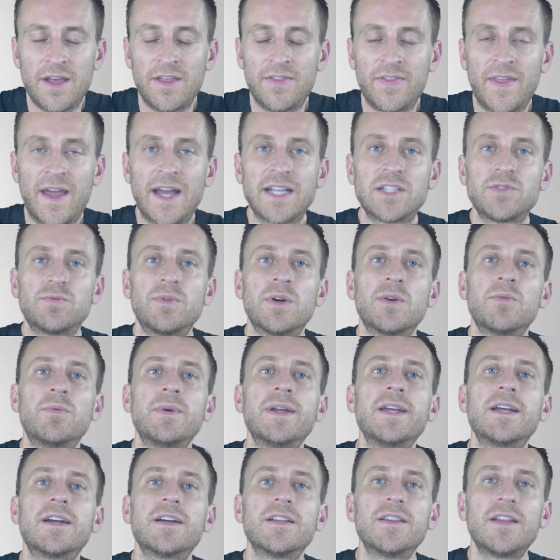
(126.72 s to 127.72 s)
That's where
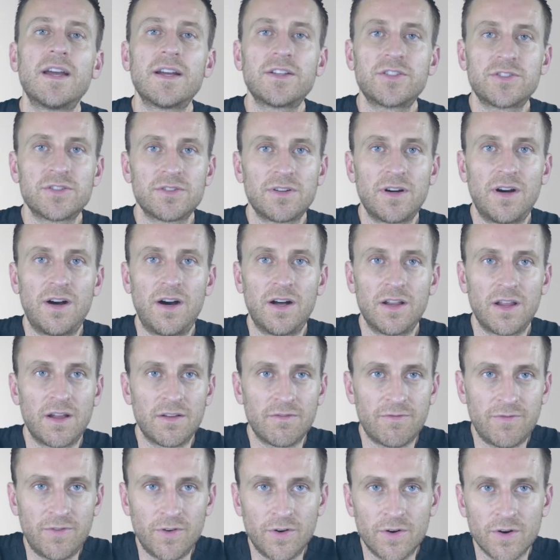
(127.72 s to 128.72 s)
we connect your
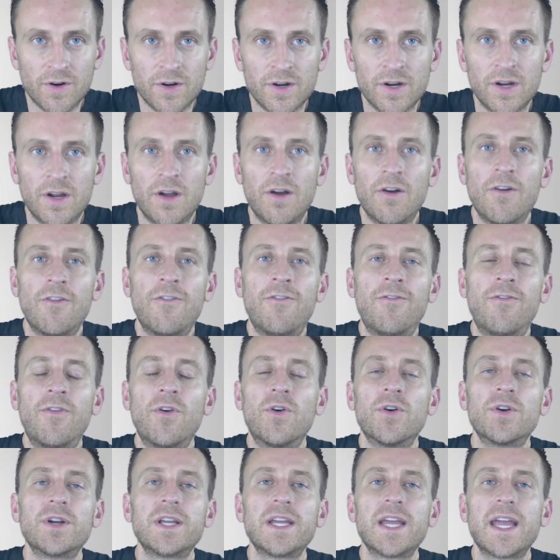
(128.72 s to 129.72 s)
All-On-4
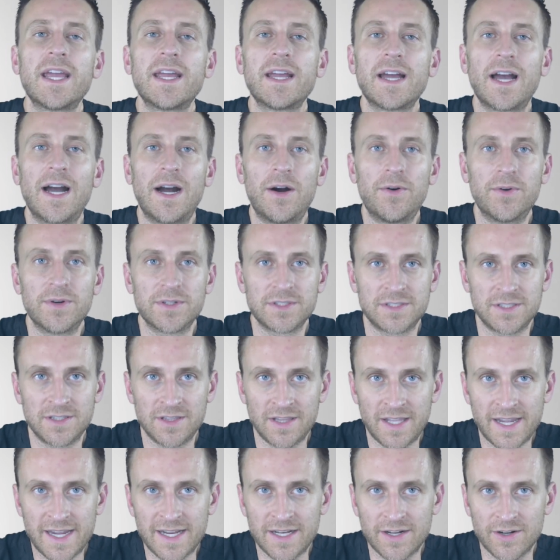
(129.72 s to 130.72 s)
48 hours
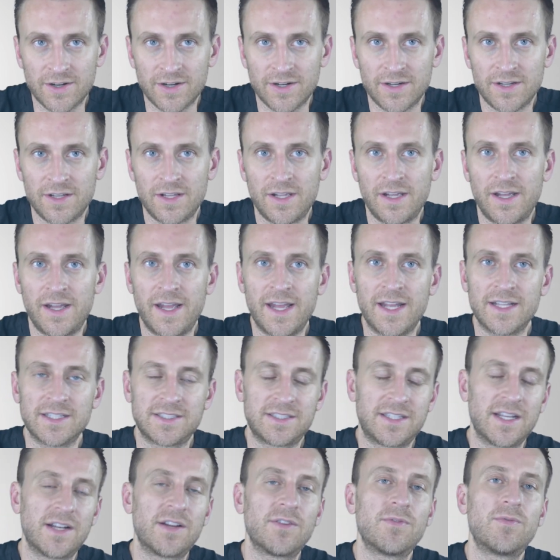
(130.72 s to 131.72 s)
later,
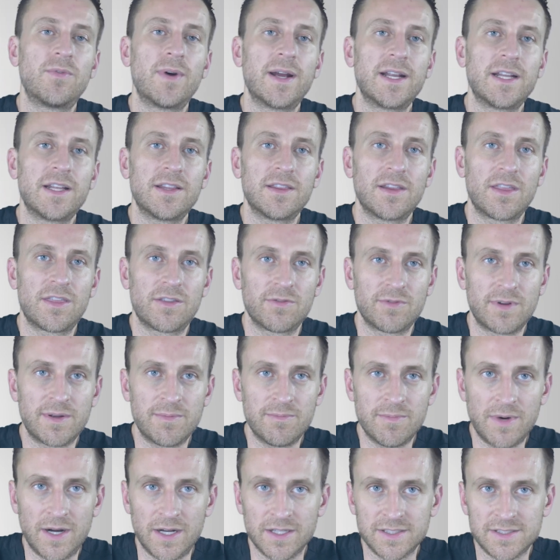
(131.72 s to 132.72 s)
instead of waiting the 3
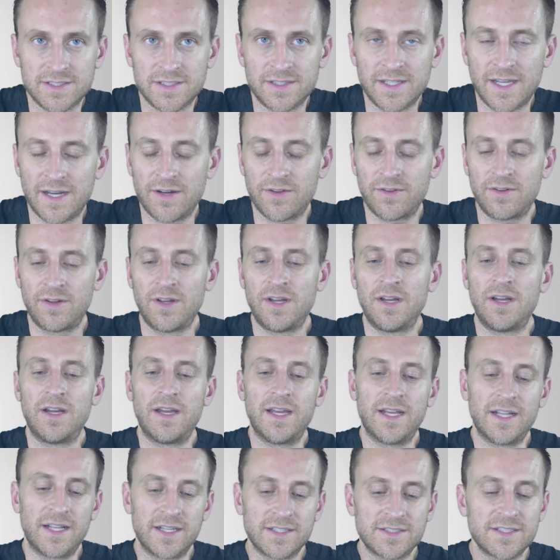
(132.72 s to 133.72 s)
months. Now,
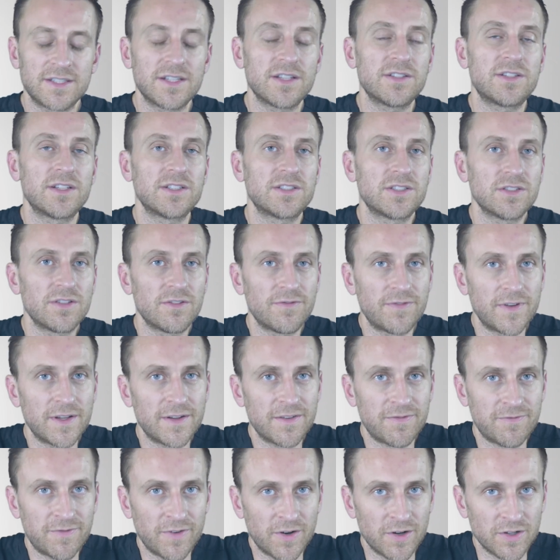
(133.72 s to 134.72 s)
it is an additional
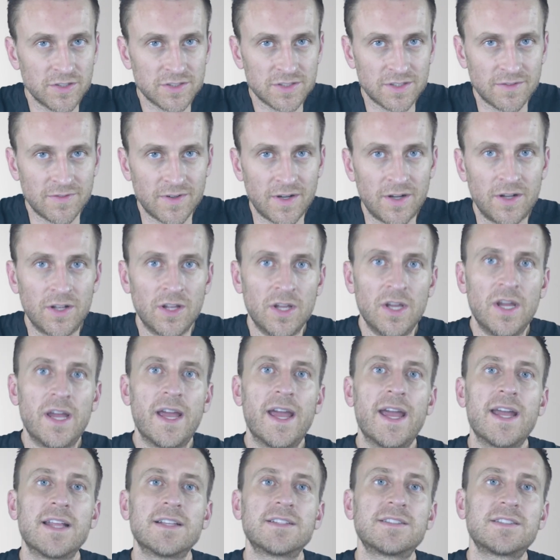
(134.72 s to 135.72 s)
fee, first of all,
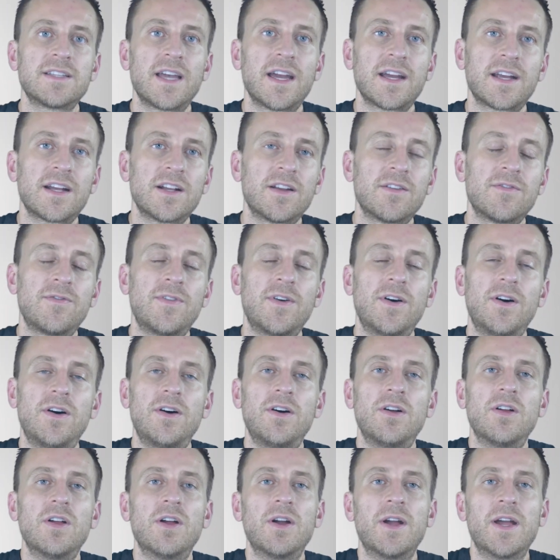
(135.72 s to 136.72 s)
and second of
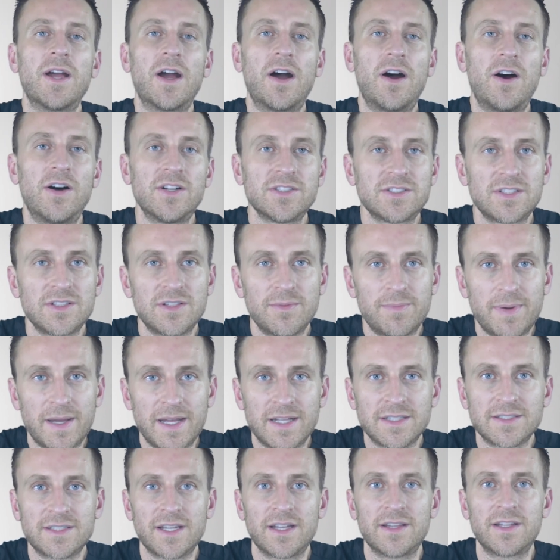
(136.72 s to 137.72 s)
all, it also
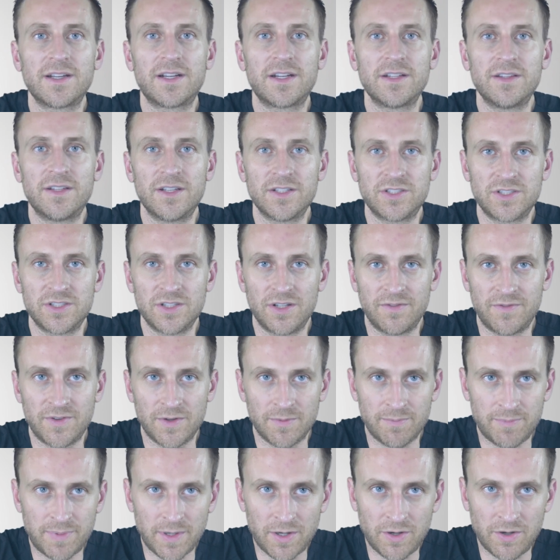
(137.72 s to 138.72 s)
depends on the condition of
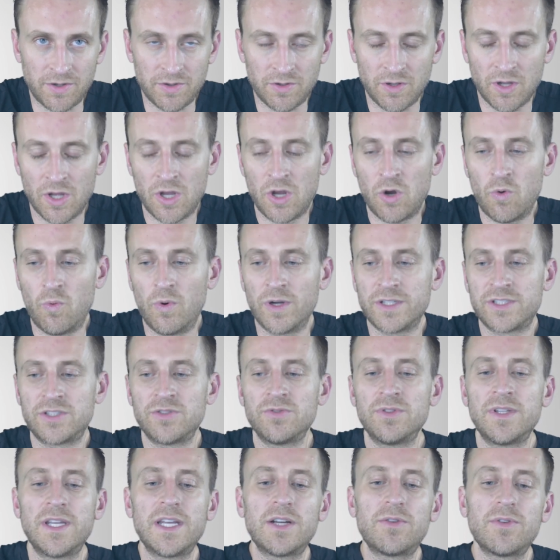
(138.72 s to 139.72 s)
your bone. What's
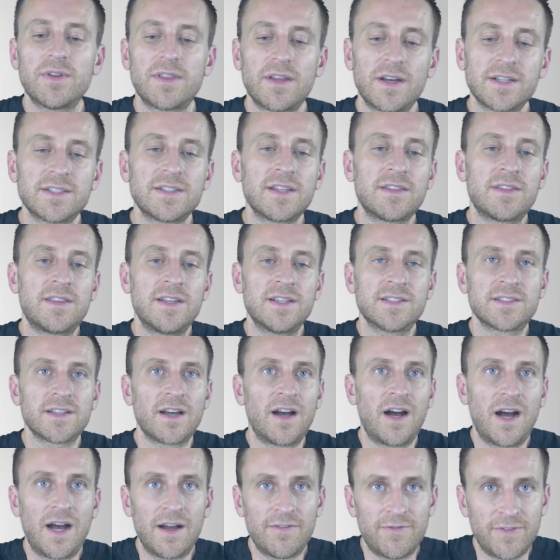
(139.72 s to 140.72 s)
unique with us at this
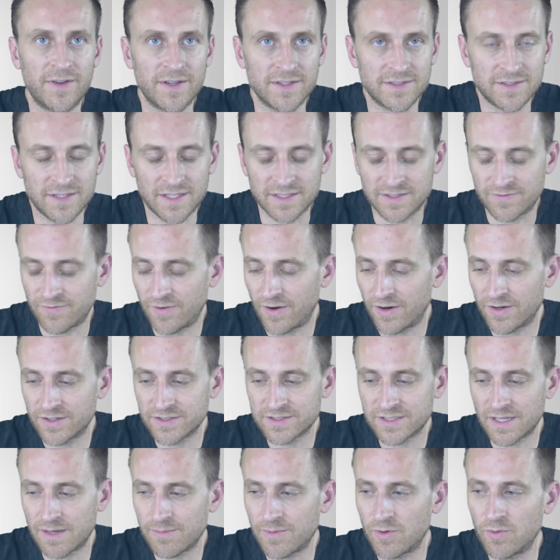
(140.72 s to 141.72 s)
office, as far
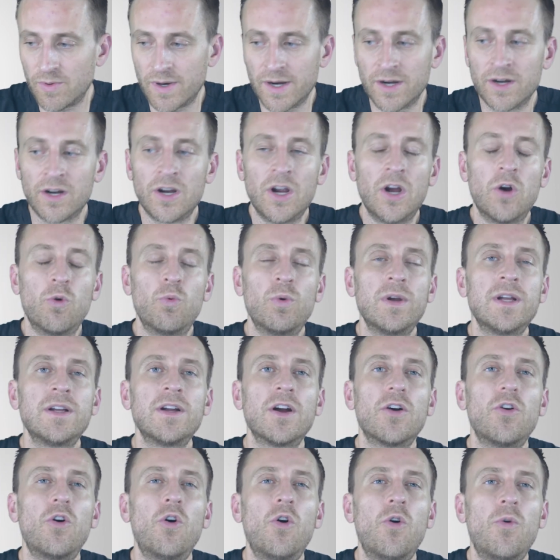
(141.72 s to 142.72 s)
as I'm aware,
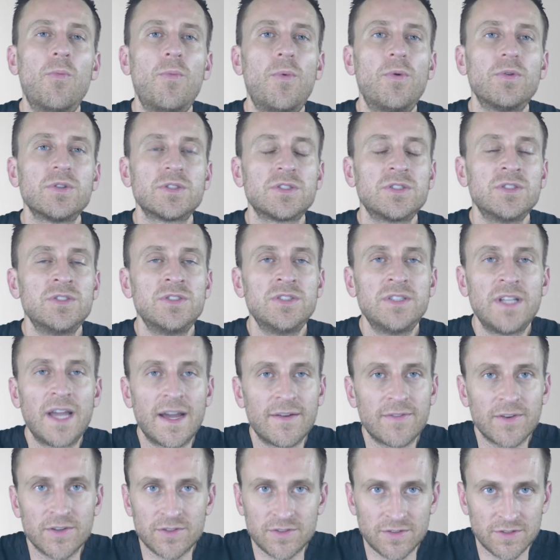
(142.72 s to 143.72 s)
we almost
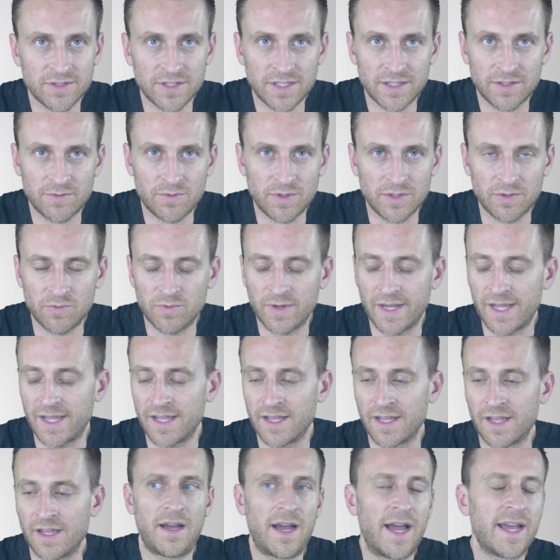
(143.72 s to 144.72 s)
never turn anyone
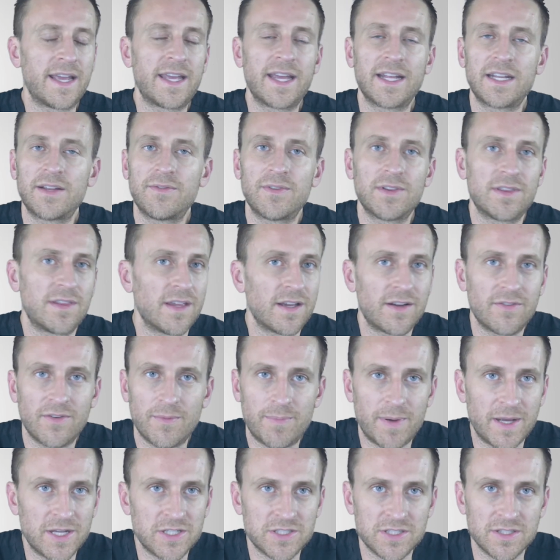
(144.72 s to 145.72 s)
away. I can't even think of
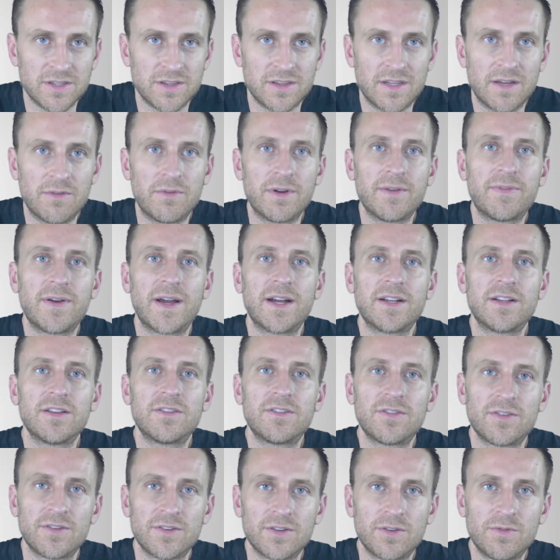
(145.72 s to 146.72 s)
a patient that we've had to
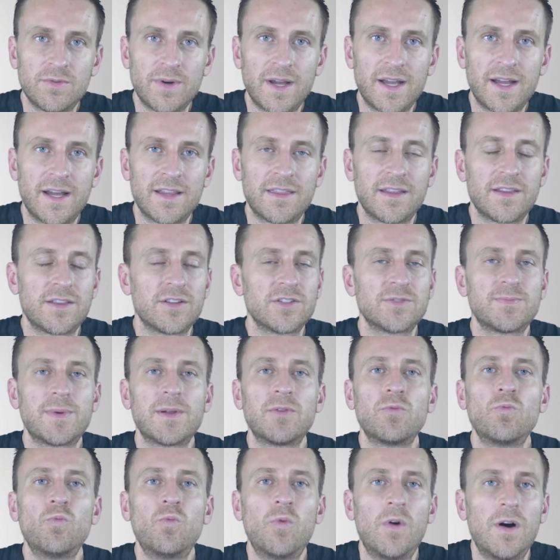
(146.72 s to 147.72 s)
turn away. I think there's
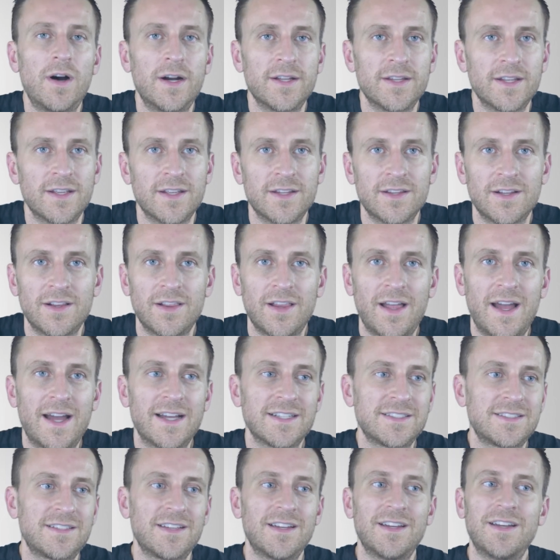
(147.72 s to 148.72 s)
been 1 in the
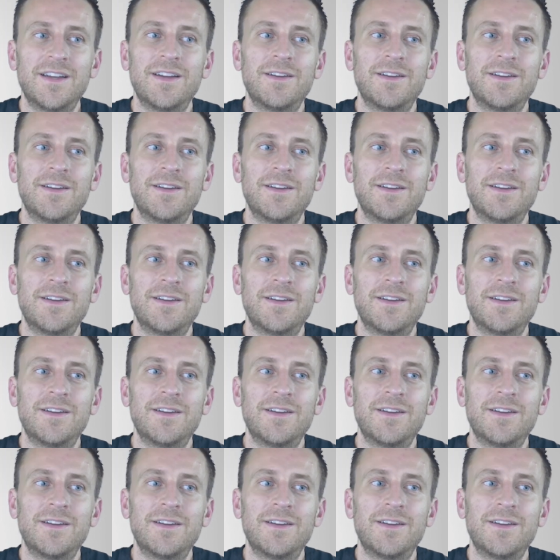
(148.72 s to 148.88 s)
last